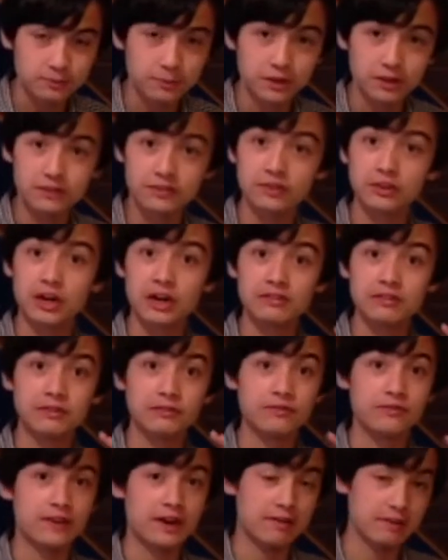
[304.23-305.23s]
but if you have a
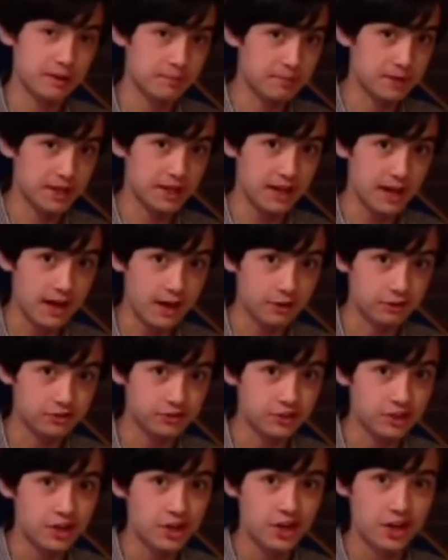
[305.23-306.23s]
very big
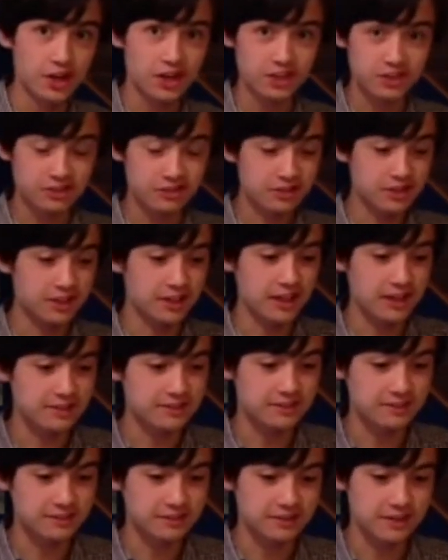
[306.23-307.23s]
house, you can
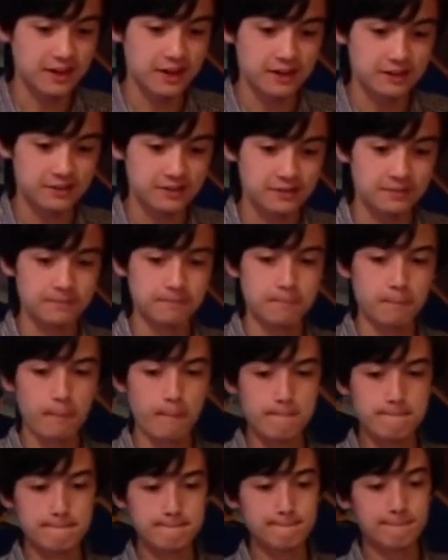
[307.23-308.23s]
get into that.
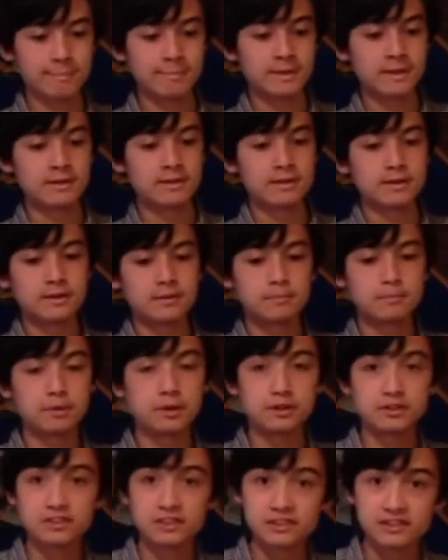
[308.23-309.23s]
But to